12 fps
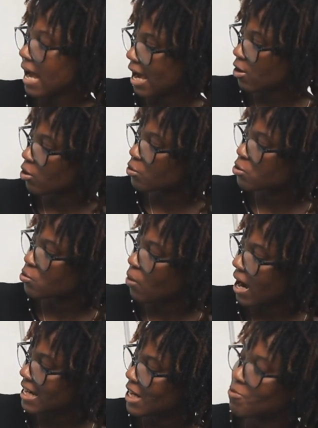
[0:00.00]
and also
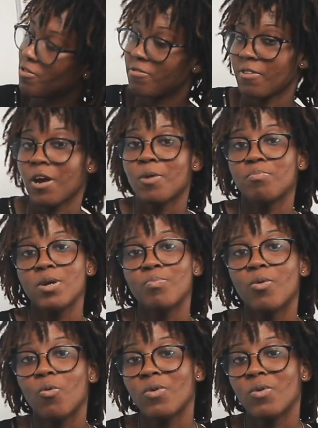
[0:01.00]
are they referring people?